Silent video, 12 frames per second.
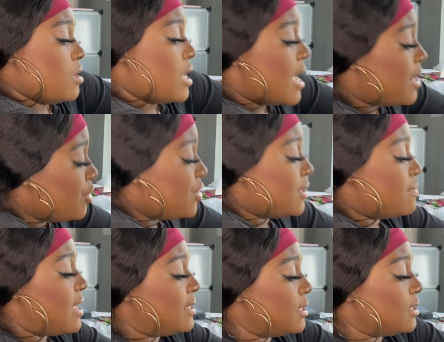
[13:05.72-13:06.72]
And you just
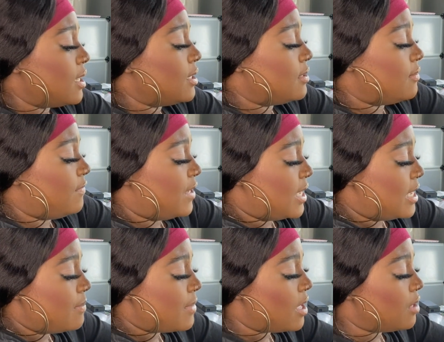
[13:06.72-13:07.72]
message us via
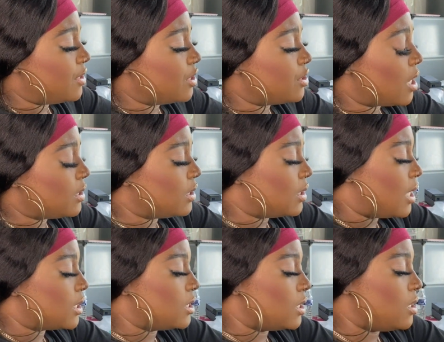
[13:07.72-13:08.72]
email at the Ashanti
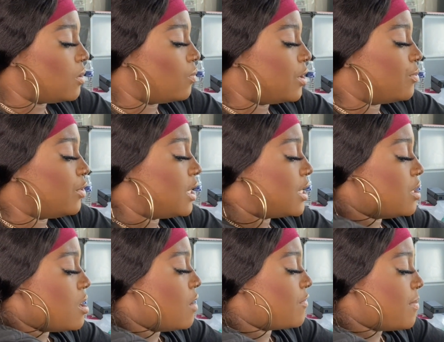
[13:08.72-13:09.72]
Collection, and we will let you
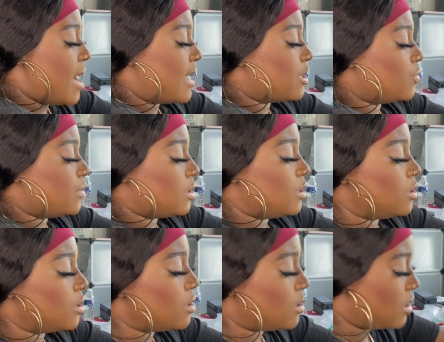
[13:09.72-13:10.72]
know if your package was
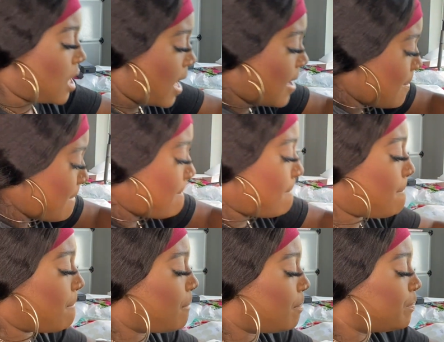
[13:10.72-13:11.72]
insured or not.
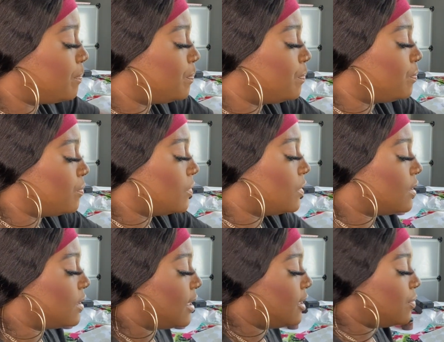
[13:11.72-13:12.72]

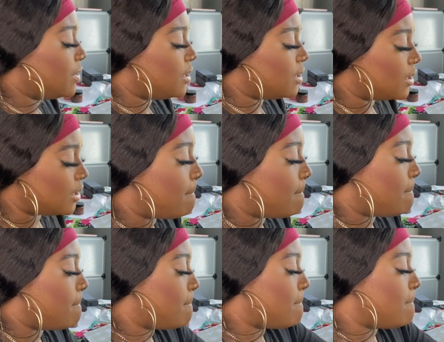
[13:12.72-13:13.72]
So that's pretty secure.
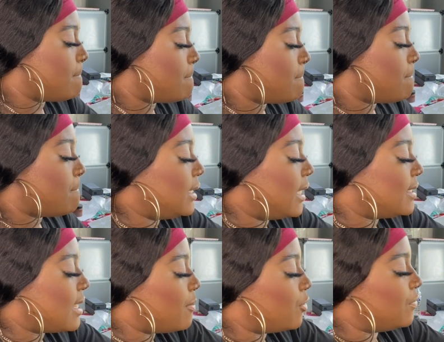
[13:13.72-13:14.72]
That's
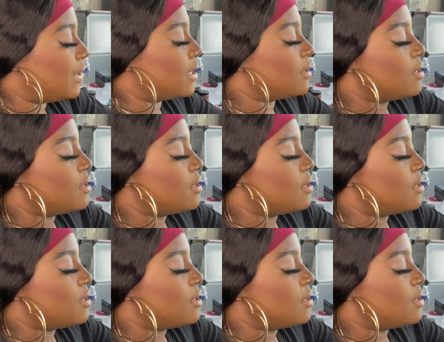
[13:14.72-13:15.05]
not moving.